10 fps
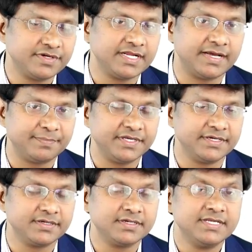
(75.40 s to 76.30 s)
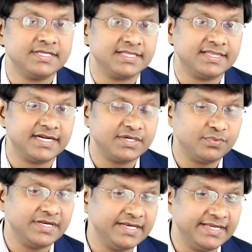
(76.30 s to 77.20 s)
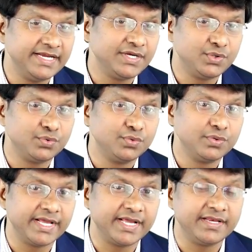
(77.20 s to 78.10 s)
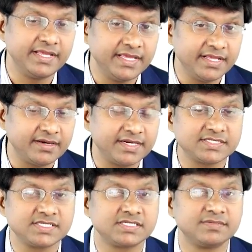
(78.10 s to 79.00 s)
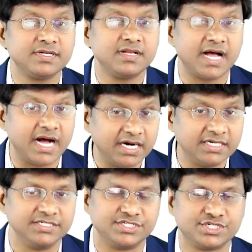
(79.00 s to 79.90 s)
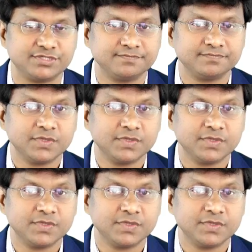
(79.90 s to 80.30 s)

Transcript: will appear, that will lead to an irresistible urge